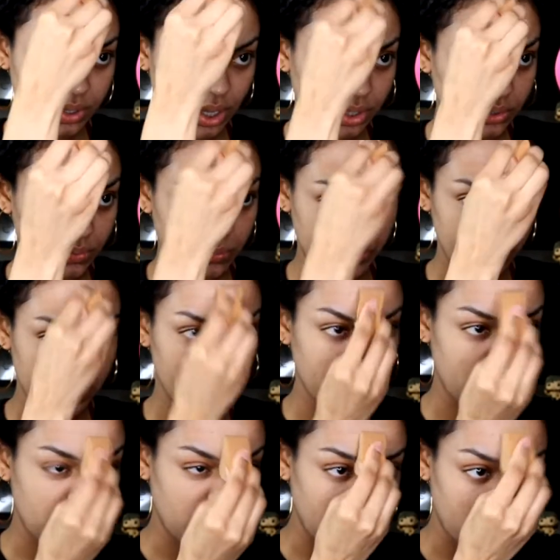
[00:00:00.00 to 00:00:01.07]
That's really,
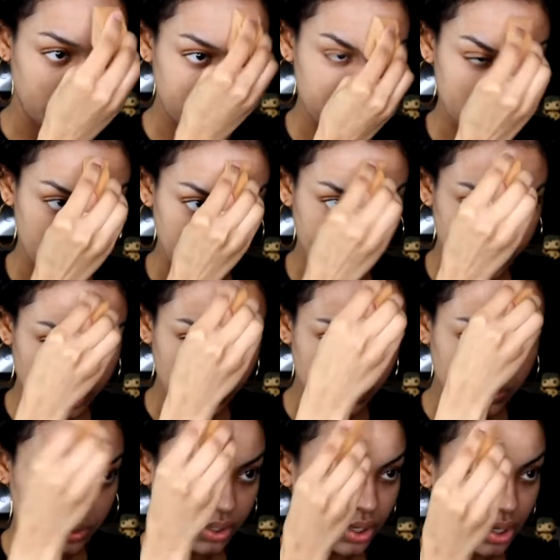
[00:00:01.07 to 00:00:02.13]
really cool. Really good price.